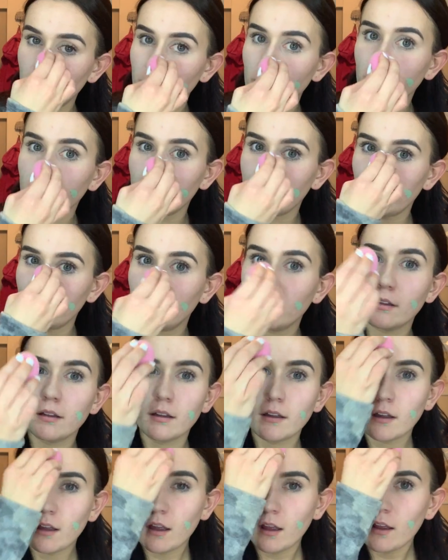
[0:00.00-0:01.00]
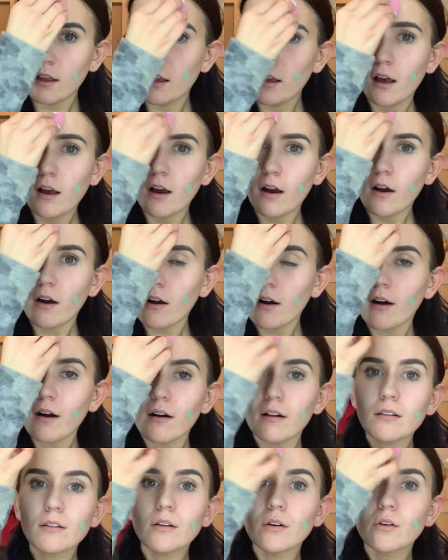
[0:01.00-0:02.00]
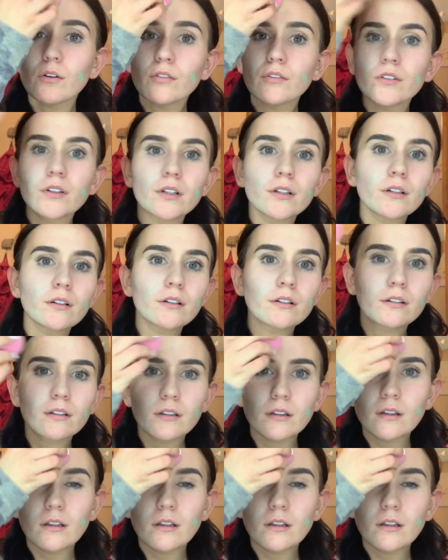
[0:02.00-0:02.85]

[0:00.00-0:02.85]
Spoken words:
work it all over.